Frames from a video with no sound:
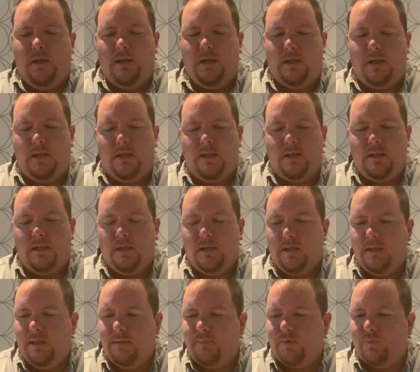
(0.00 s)

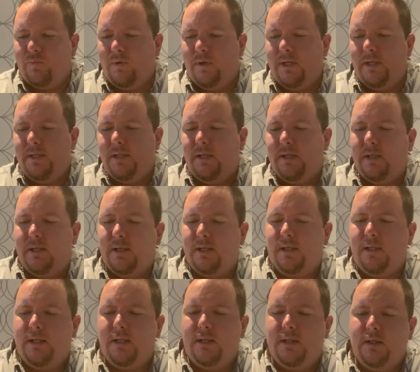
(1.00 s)
number one,
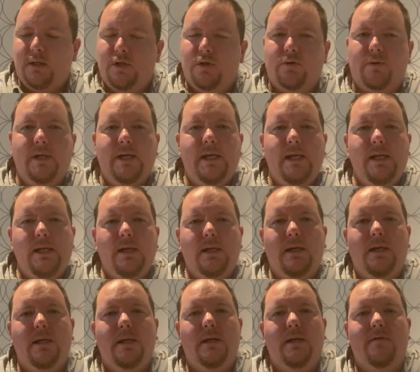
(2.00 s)
green
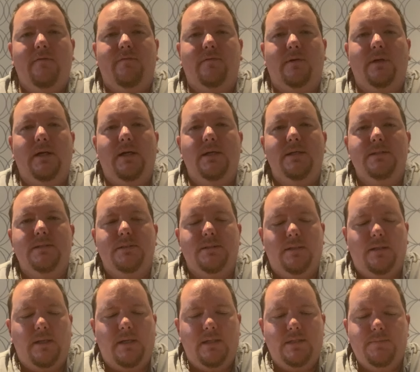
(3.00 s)
for us
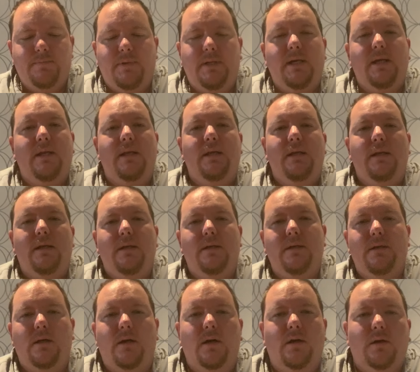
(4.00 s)
has been
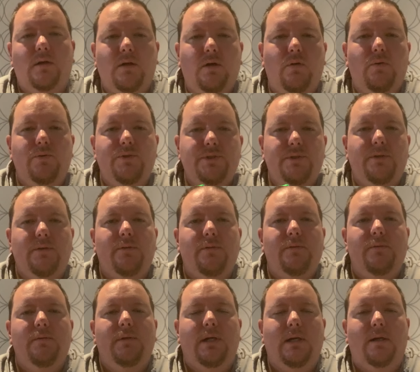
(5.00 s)
our
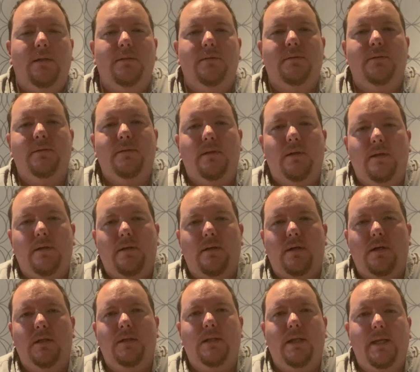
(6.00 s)
go-to color
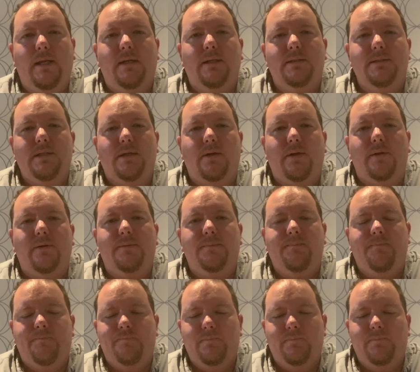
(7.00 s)
on Lake Ontario.